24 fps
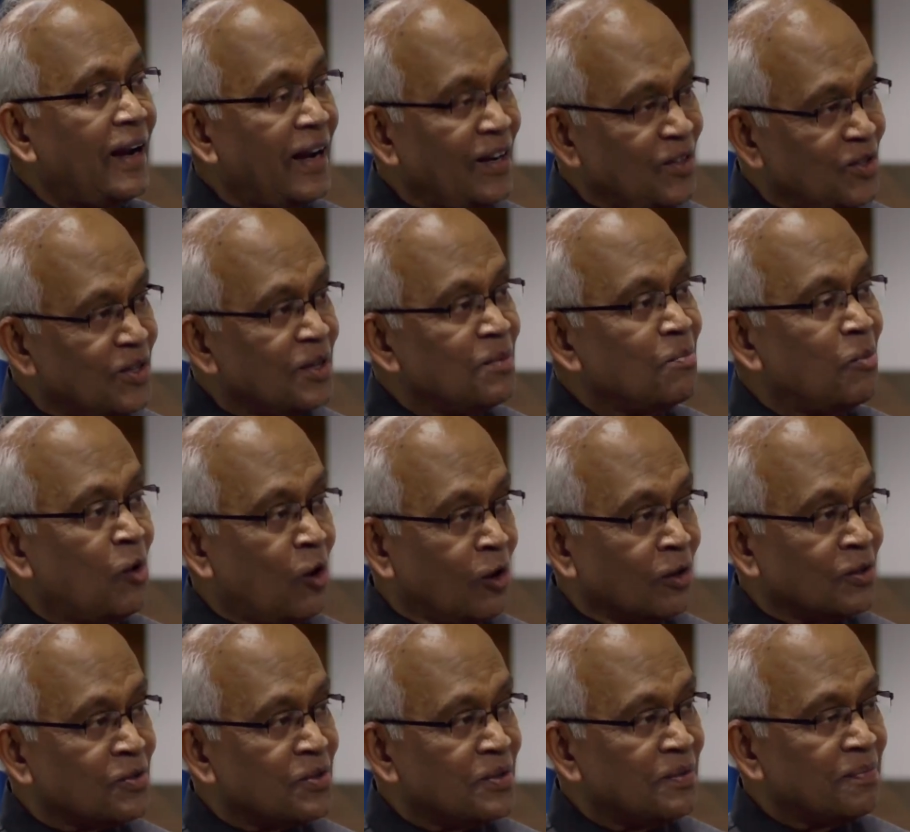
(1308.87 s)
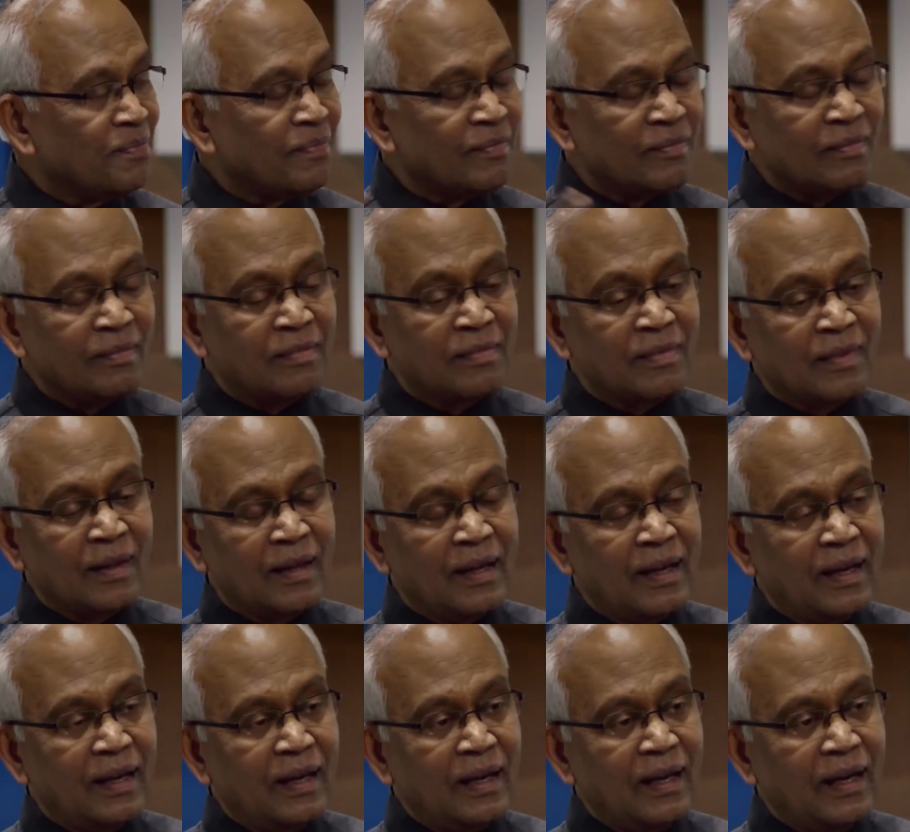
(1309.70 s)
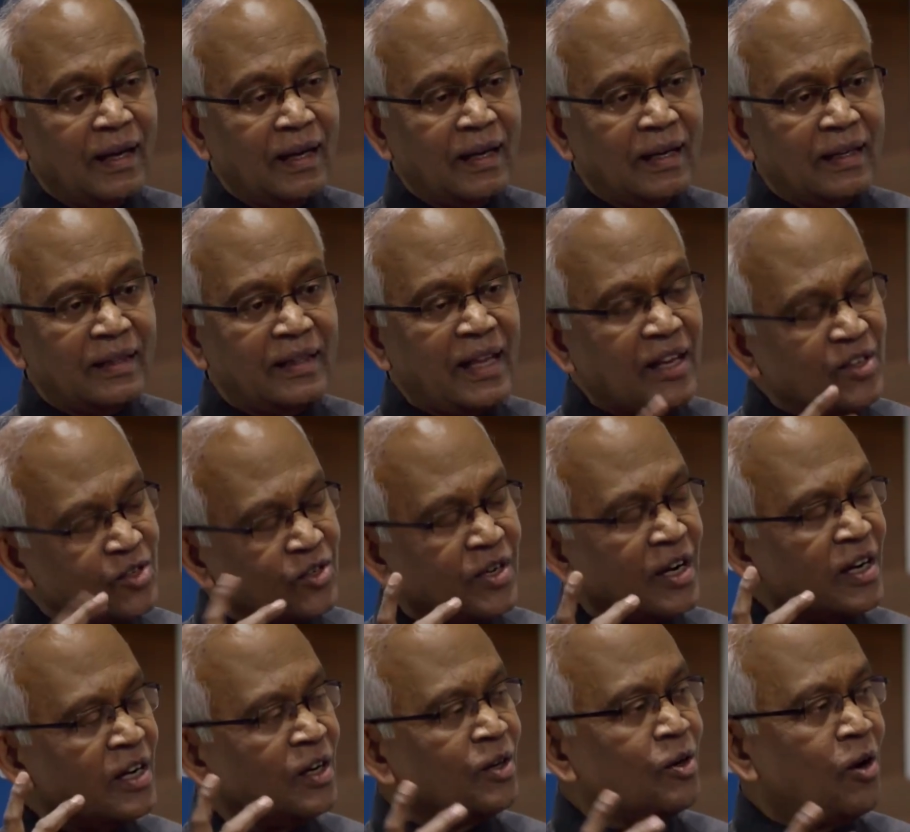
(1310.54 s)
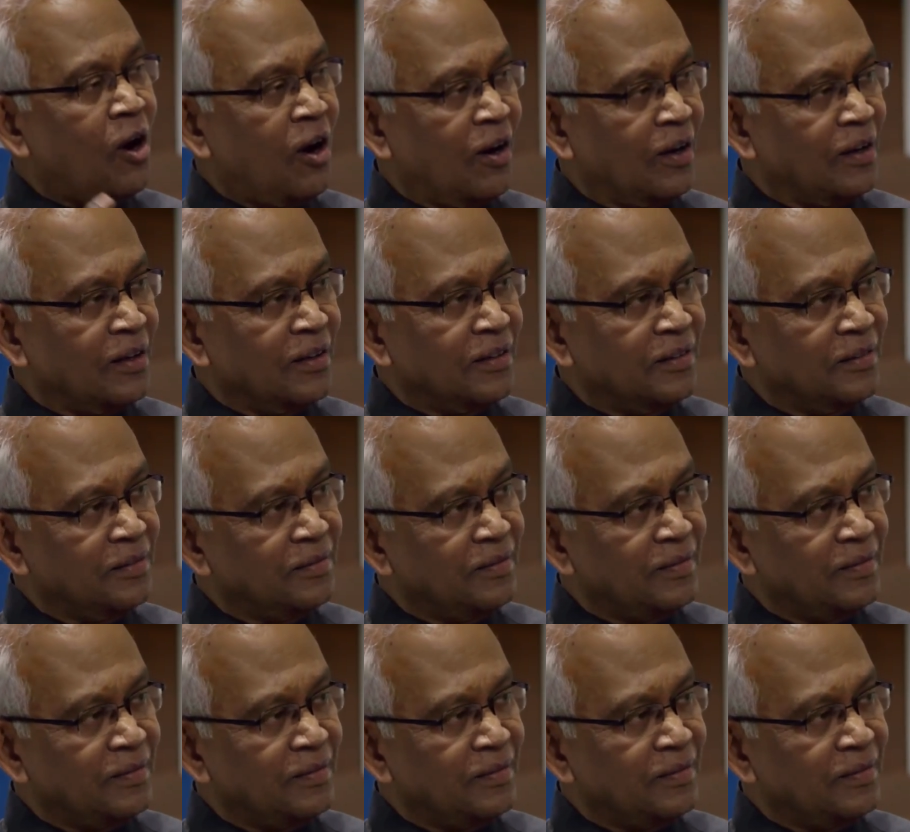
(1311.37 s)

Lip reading: ancient books. That struck a chord.